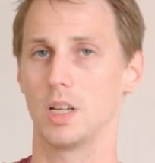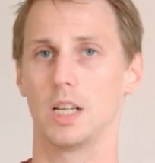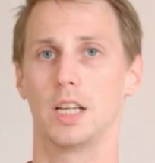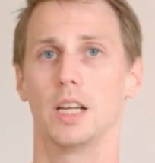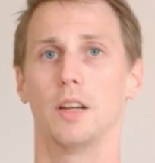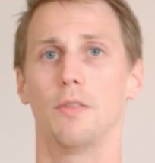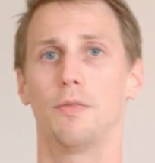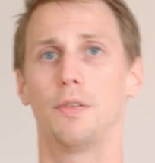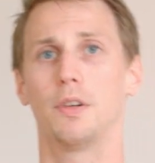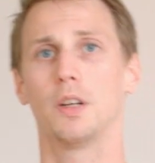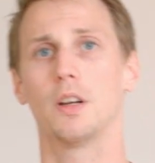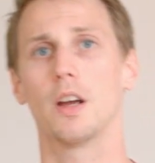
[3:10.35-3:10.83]

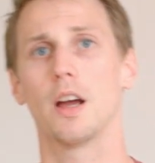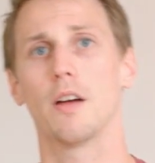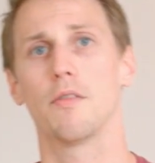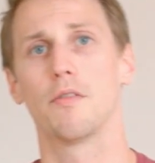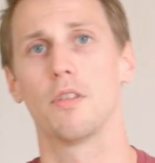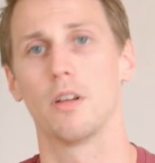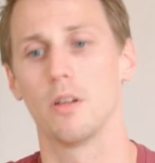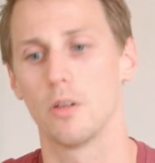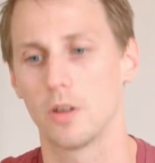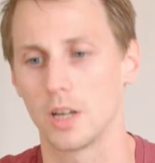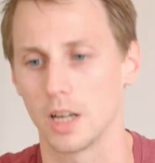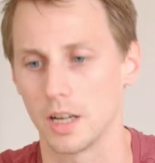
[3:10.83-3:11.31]
if you have
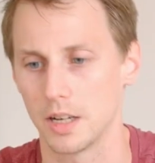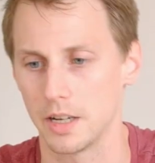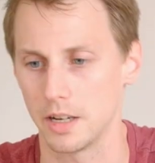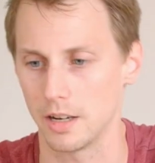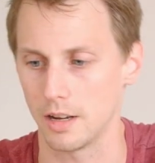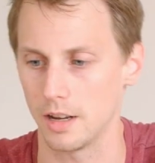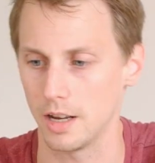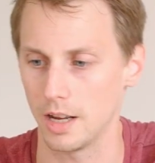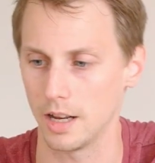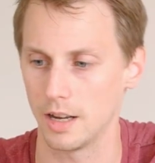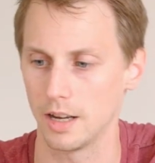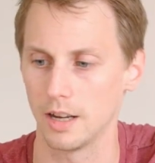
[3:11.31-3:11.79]
a look at
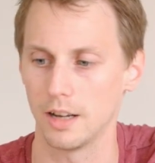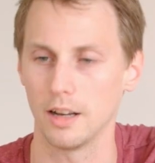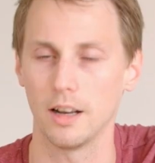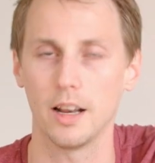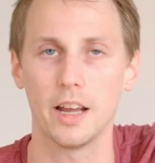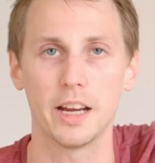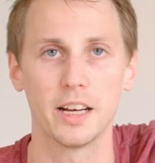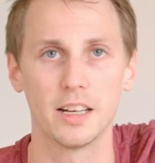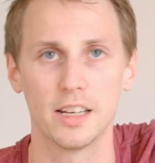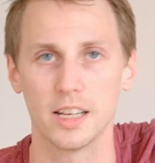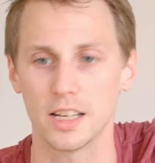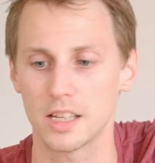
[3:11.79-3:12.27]
it
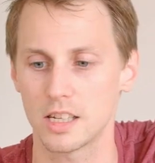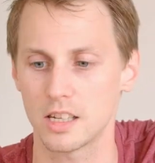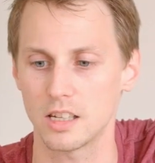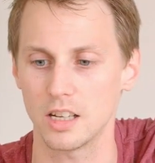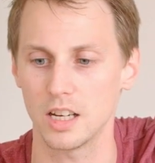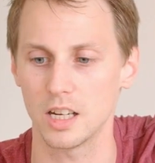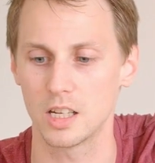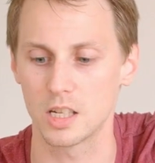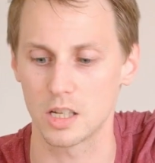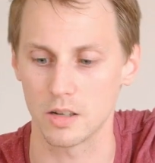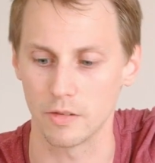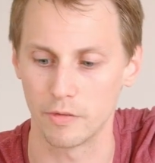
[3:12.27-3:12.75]
like this,
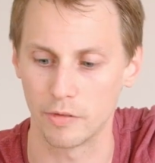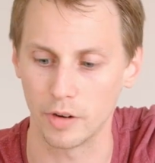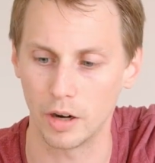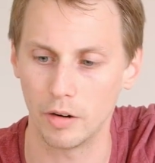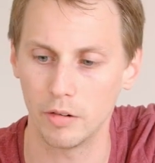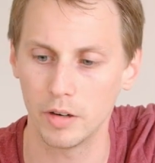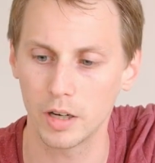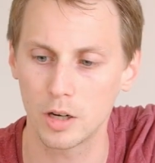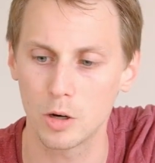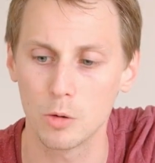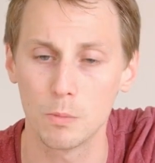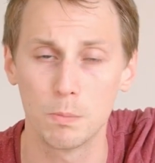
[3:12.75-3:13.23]
it's a
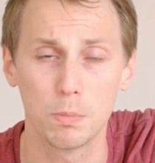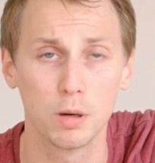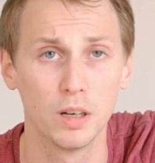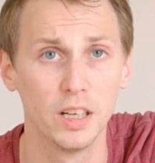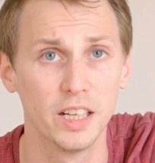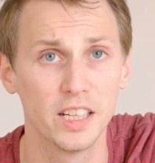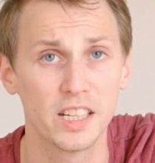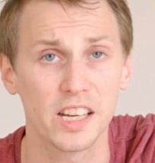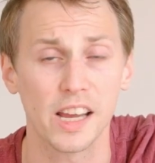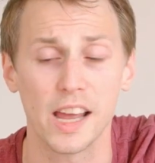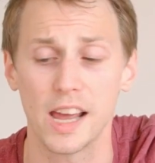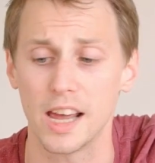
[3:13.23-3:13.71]
very
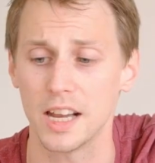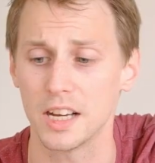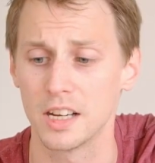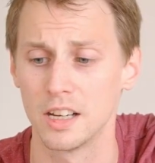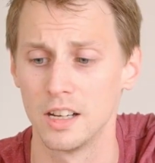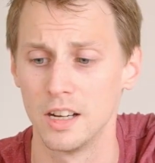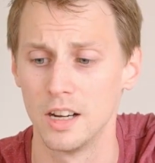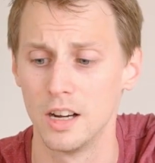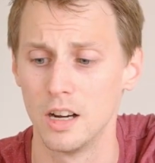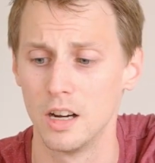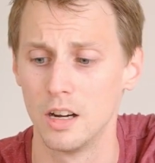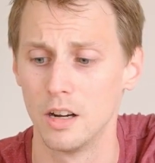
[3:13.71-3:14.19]
complete head
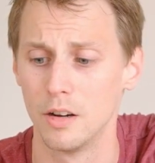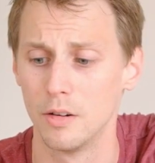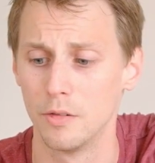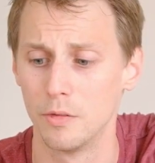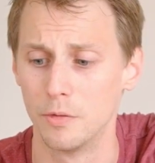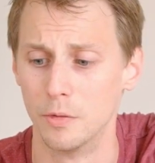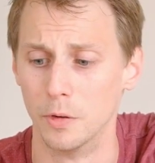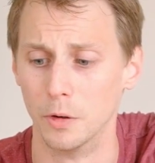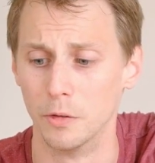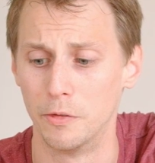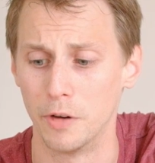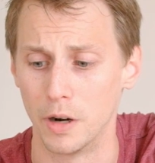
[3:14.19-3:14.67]

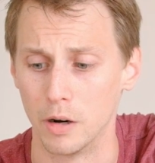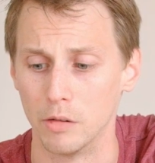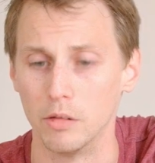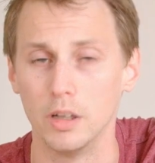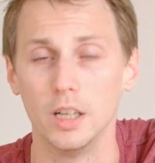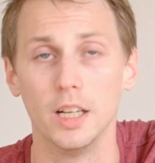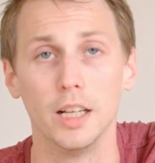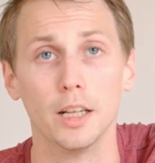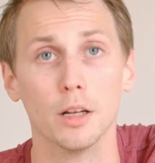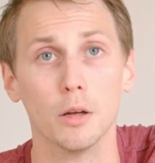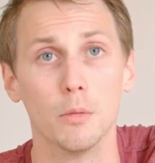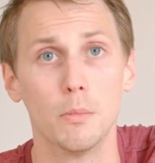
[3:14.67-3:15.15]
for
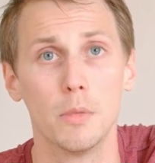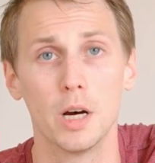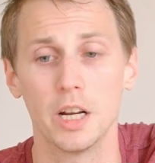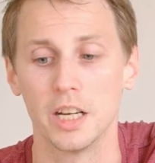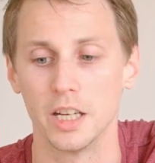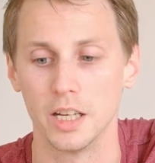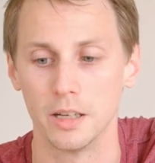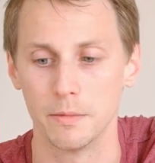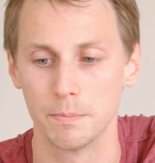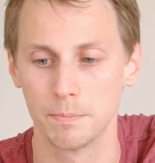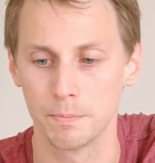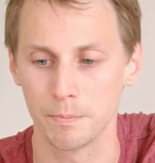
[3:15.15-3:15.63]
very little
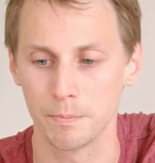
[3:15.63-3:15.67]
money.